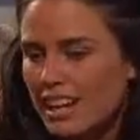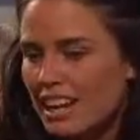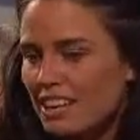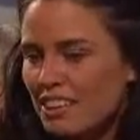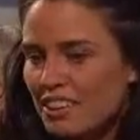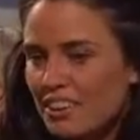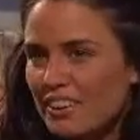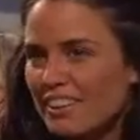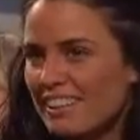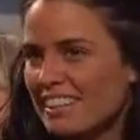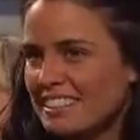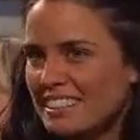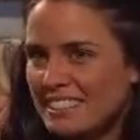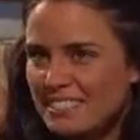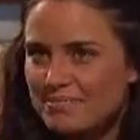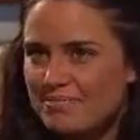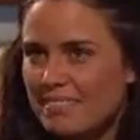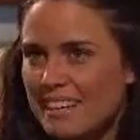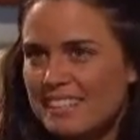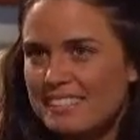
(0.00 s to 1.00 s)
I don't know. I guess
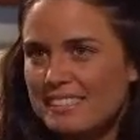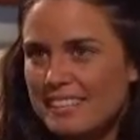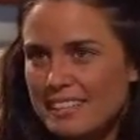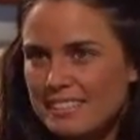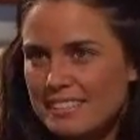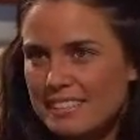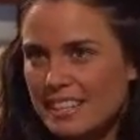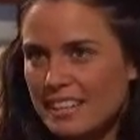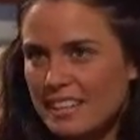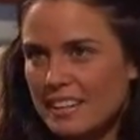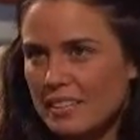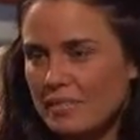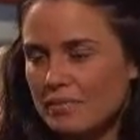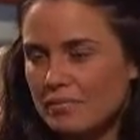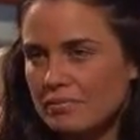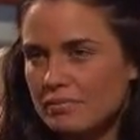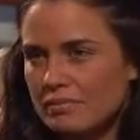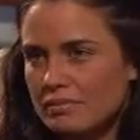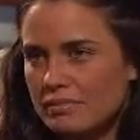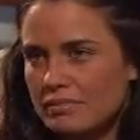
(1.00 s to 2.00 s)
it makes sense to
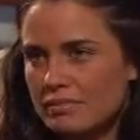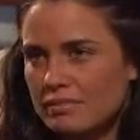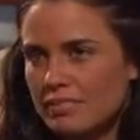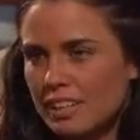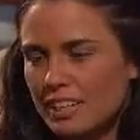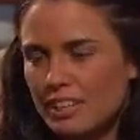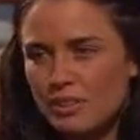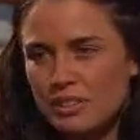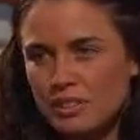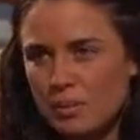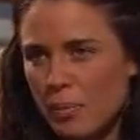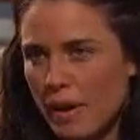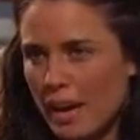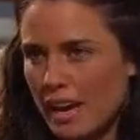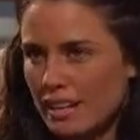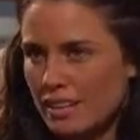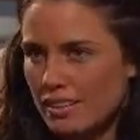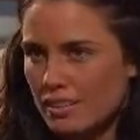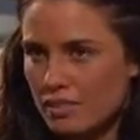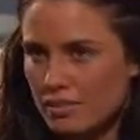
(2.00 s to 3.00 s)
them. I know it's a
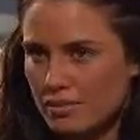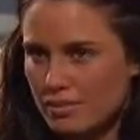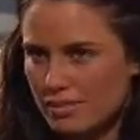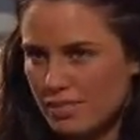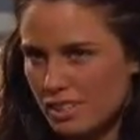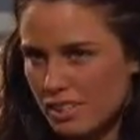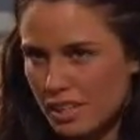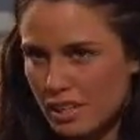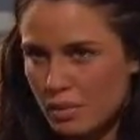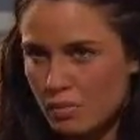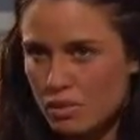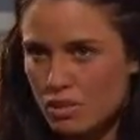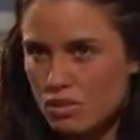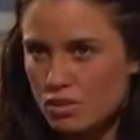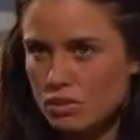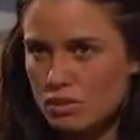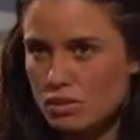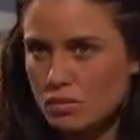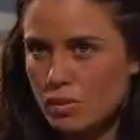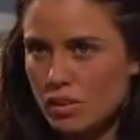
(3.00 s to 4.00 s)
pain. Do, do you think we
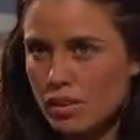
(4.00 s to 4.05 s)
could do it